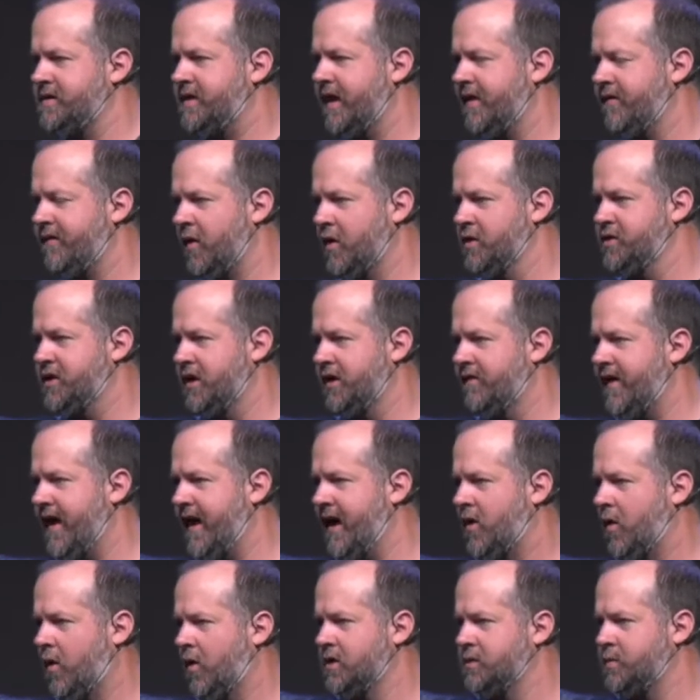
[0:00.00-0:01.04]
their version of
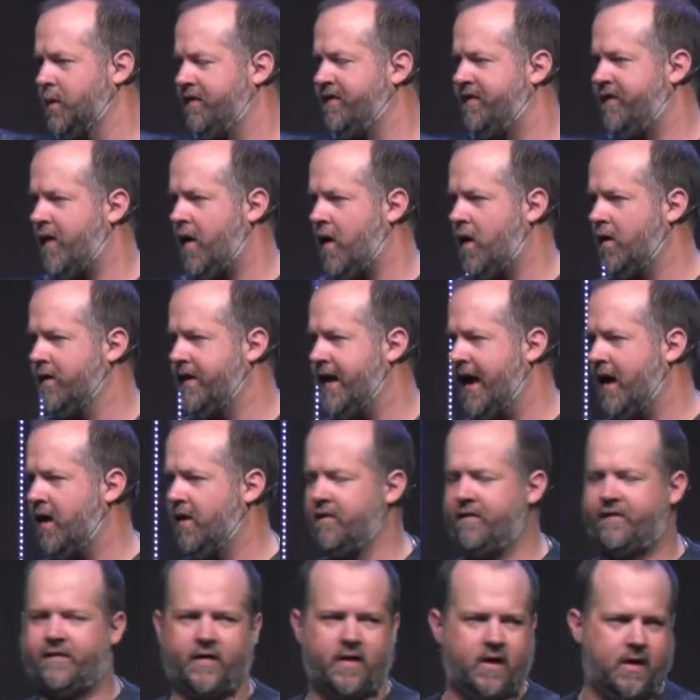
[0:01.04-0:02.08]
acorns, would fall
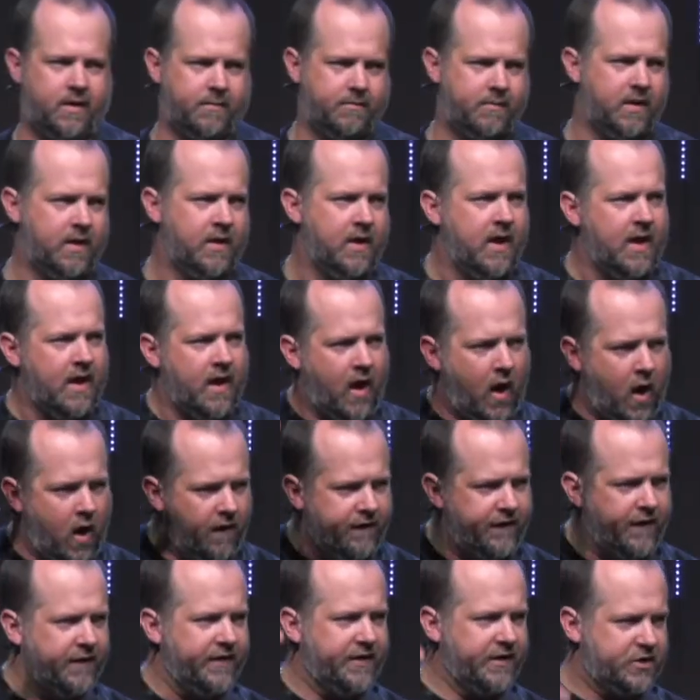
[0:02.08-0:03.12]
down from
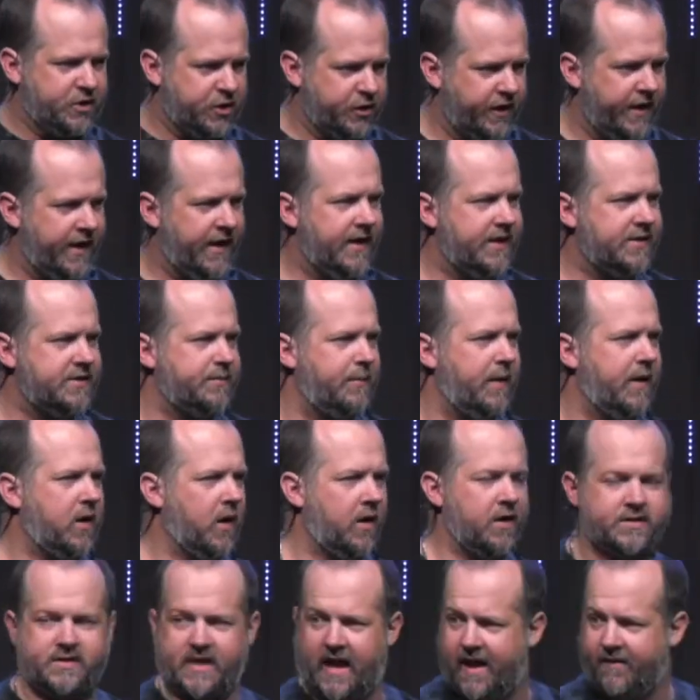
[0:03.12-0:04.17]
off of the trees
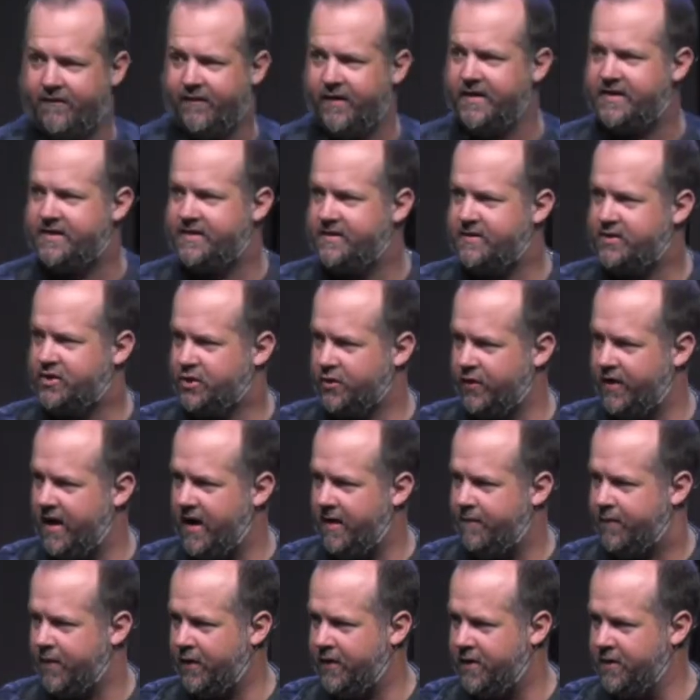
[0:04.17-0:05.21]
because every tree
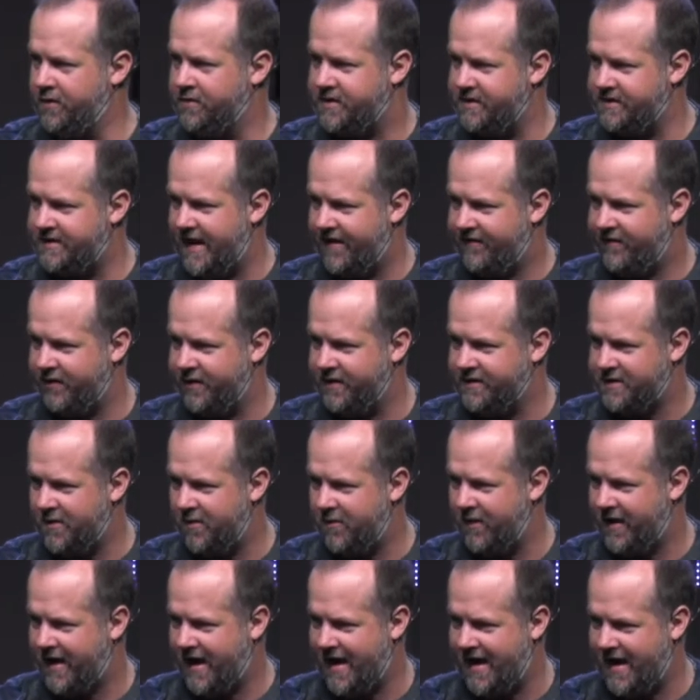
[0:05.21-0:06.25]
produces after its
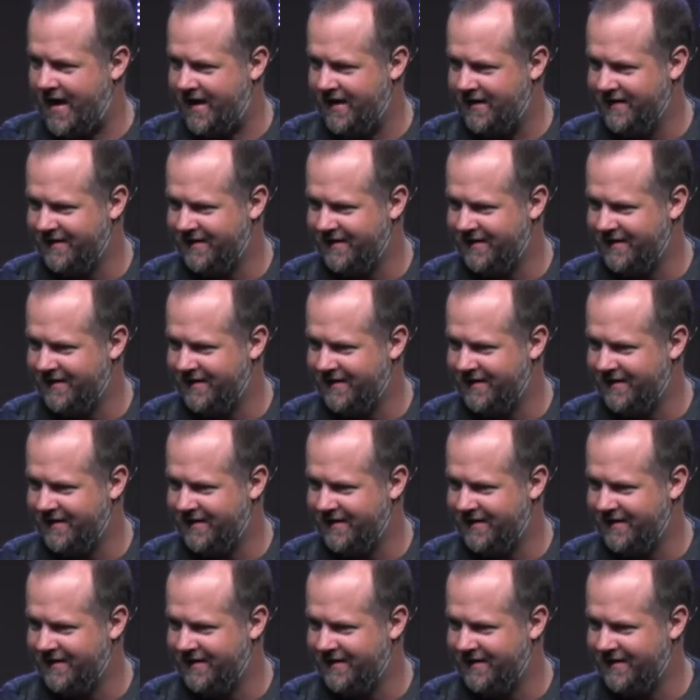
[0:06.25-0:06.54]
own kind.